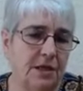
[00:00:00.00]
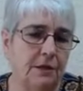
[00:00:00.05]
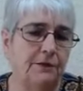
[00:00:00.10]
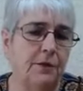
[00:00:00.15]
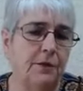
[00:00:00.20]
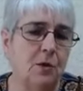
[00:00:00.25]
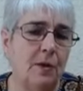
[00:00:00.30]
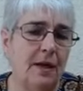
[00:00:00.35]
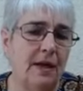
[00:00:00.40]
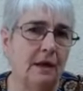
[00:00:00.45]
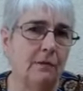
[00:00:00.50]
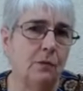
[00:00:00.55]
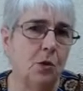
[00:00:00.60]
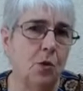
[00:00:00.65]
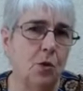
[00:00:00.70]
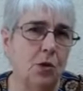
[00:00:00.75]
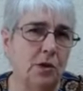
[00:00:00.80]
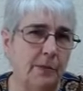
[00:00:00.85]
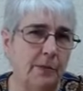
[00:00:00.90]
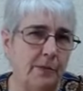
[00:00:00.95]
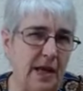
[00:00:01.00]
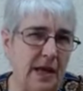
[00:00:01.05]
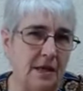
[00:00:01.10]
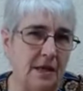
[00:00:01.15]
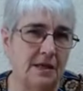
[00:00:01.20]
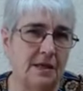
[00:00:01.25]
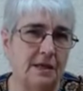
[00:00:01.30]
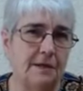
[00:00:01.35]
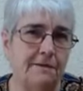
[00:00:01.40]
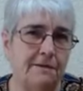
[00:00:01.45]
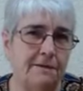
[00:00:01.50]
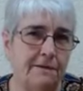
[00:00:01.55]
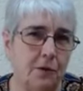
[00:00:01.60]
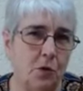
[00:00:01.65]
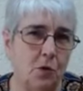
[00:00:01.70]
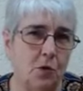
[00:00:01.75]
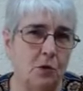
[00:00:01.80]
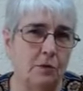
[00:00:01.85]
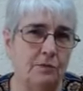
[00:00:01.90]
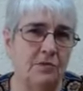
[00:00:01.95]
If you add up all the passive
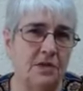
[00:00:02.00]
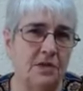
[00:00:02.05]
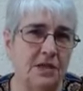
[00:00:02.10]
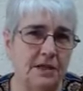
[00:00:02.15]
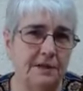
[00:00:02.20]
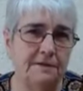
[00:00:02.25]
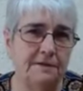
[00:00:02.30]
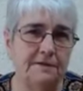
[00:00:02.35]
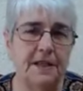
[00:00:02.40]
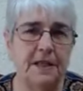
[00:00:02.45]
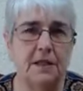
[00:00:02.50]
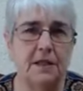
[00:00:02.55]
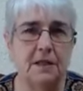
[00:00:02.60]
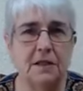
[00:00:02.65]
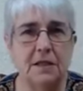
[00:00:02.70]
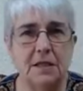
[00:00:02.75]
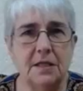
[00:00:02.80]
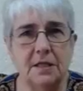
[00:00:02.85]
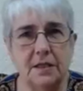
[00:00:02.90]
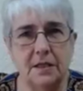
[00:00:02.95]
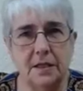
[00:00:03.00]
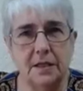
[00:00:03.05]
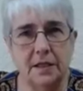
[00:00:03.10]
forms, nifals,